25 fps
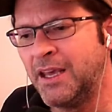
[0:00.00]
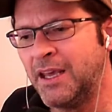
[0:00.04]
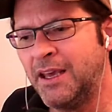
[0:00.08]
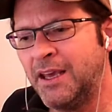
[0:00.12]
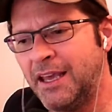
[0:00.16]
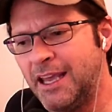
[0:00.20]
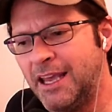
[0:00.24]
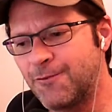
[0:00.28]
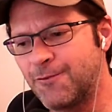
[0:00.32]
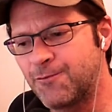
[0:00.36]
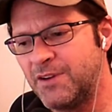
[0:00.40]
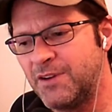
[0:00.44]

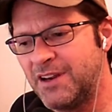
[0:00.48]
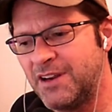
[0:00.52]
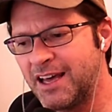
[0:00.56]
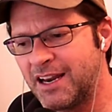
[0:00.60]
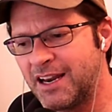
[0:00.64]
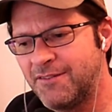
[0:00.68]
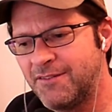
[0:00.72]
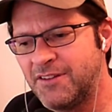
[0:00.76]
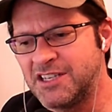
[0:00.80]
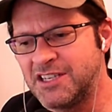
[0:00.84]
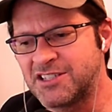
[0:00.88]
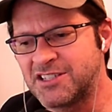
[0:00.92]
if none of
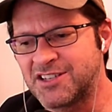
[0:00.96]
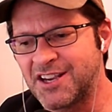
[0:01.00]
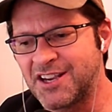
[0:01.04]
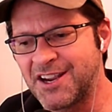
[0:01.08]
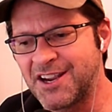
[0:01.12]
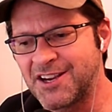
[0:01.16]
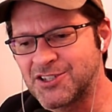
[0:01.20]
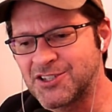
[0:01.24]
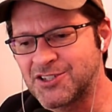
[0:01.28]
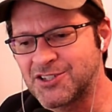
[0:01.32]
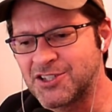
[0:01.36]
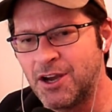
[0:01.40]
these
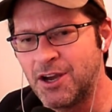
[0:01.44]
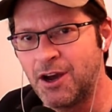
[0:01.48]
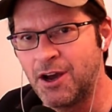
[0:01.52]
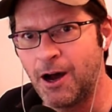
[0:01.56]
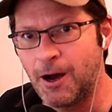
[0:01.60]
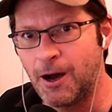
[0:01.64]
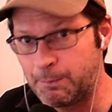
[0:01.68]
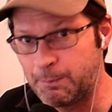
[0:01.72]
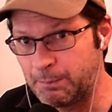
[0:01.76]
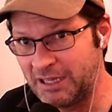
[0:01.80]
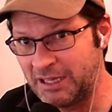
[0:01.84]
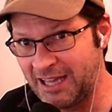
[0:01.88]
things
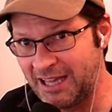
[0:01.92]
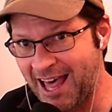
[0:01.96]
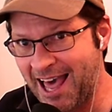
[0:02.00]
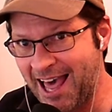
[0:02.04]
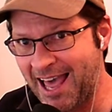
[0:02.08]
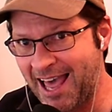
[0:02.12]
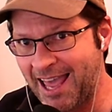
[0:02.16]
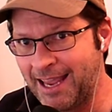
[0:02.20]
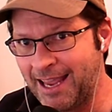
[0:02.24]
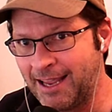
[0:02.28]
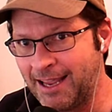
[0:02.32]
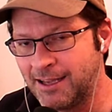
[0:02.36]

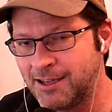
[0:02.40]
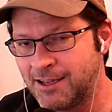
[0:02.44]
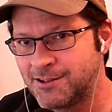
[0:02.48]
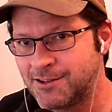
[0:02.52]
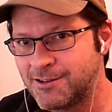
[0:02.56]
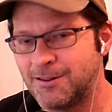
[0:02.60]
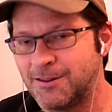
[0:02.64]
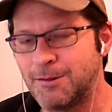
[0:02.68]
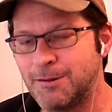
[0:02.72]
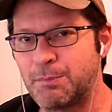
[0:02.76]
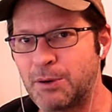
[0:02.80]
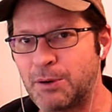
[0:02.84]
apply to
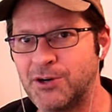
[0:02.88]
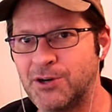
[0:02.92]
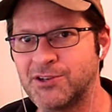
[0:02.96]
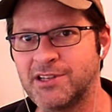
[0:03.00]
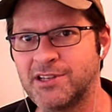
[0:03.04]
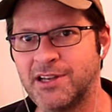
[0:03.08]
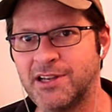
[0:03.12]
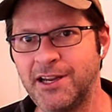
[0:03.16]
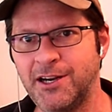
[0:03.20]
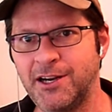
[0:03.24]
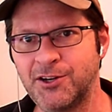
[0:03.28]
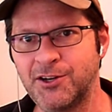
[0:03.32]
the person
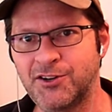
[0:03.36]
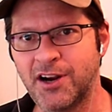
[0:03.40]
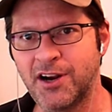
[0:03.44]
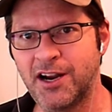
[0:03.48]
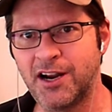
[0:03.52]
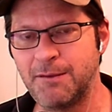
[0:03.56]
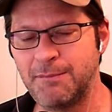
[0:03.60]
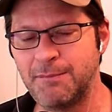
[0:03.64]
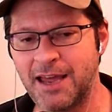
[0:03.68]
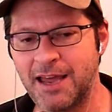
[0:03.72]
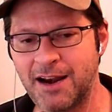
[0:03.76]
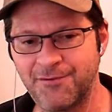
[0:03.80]
that you're trying to
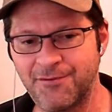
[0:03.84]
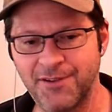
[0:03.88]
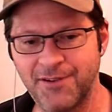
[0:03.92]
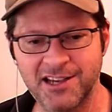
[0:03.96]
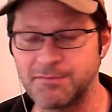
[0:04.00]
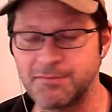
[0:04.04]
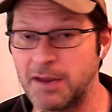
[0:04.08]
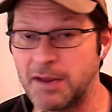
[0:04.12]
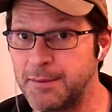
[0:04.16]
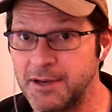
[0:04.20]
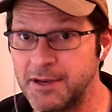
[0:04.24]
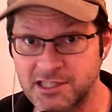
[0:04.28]
manifest,
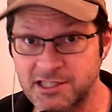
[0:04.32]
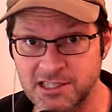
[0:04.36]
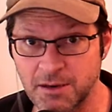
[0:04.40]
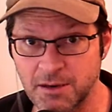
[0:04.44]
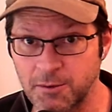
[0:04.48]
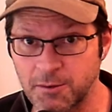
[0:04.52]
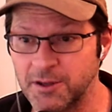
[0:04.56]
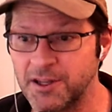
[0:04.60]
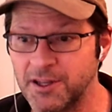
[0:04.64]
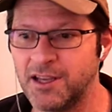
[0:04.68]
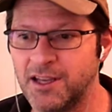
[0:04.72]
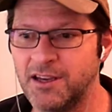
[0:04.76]
maybe it's
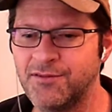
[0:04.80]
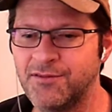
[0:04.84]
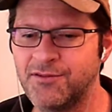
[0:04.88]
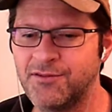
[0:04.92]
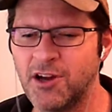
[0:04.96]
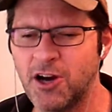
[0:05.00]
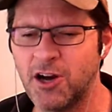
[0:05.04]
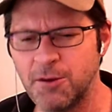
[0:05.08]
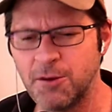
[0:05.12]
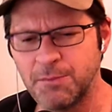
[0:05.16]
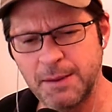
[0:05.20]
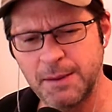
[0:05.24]
someone that you've
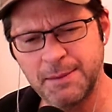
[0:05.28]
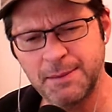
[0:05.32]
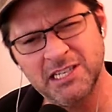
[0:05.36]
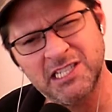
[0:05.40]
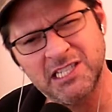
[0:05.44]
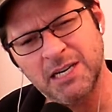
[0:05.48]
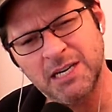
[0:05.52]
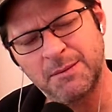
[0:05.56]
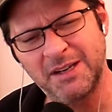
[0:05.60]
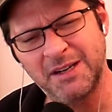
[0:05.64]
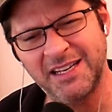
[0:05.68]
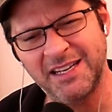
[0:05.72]
known, maybe it's
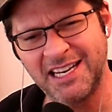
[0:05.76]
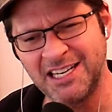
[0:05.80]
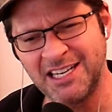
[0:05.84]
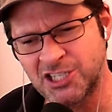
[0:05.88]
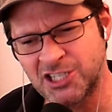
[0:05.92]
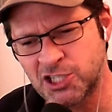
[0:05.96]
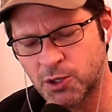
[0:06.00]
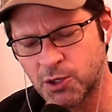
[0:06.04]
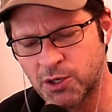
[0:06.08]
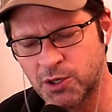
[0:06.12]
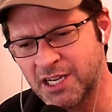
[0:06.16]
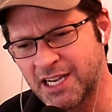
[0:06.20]
someone that you
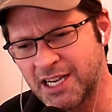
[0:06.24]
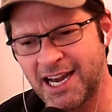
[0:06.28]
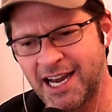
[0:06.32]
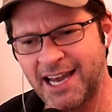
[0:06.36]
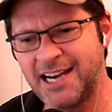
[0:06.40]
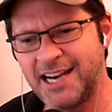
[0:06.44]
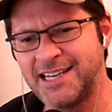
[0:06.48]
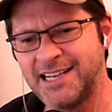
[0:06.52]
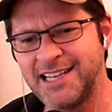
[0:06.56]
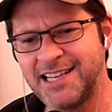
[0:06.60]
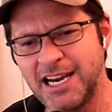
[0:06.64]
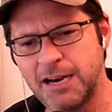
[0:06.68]
sort of kind of
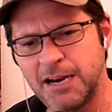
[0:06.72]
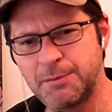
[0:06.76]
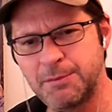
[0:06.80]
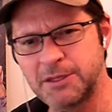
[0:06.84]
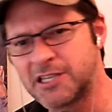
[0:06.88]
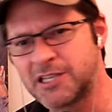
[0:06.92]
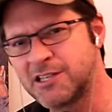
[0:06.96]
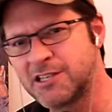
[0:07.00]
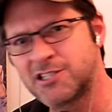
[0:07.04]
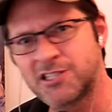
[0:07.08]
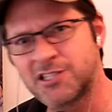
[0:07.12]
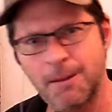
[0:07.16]
dated, but
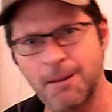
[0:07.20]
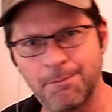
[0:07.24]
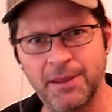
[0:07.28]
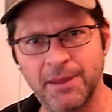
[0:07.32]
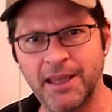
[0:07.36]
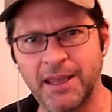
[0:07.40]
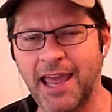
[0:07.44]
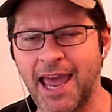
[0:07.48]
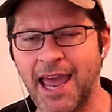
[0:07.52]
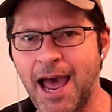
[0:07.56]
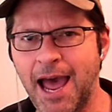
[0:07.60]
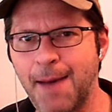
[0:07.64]
then something
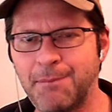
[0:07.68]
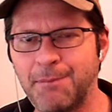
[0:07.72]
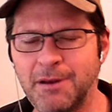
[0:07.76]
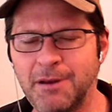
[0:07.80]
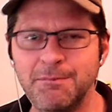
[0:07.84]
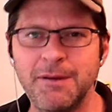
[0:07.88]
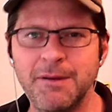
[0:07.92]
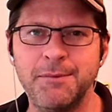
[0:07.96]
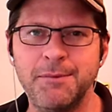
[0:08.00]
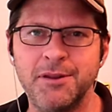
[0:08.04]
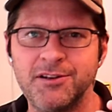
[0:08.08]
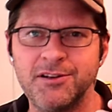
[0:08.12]
happened,
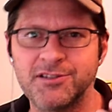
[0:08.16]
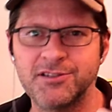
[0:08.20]
maybe there's a